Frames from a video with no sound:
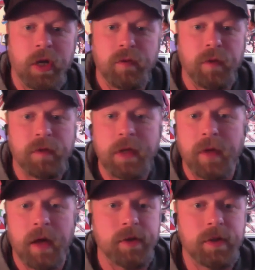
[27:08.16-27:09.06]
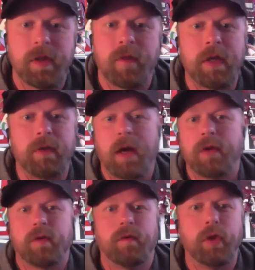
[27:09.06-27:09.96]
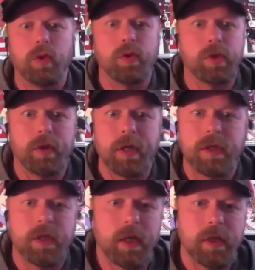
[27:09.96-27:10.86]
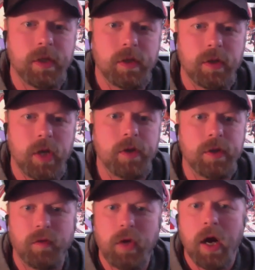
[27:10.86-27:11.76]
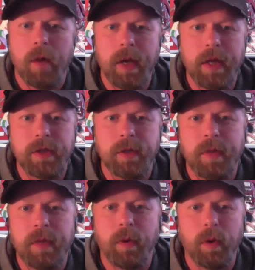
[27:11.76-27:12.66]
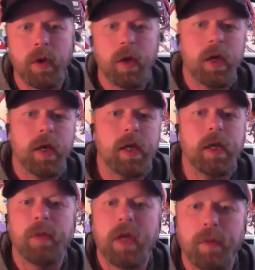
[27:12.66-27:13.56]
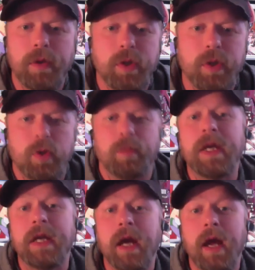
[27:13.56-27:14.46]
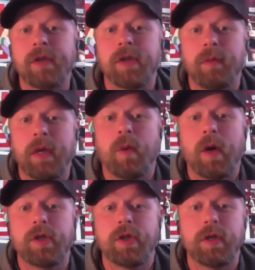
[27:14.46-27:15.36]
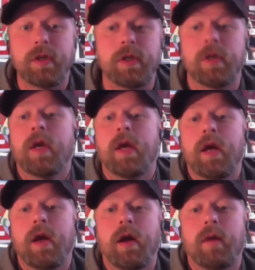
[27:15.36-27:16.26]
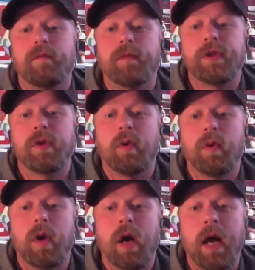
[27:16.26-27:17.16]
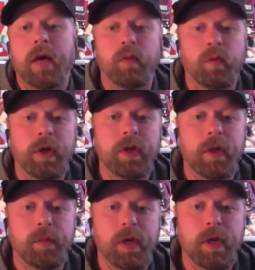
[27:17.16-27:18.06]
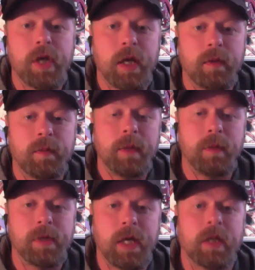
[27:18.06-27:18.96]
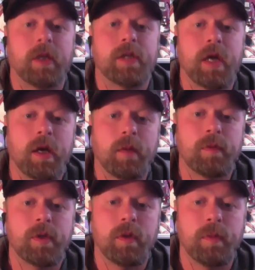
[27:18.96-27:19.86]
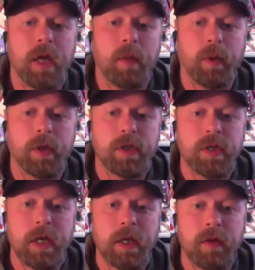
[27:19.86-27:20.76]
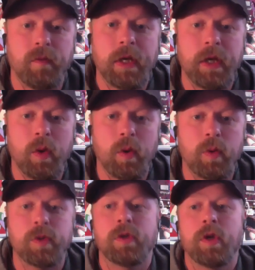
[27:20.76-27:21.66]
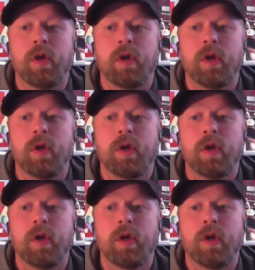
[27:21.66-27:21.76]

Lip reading: 50,000, 70,000 views on these things and tons of comments and people hitting me up on social media, asking me questions. So I really appreciate people taking the time to be able to see the videos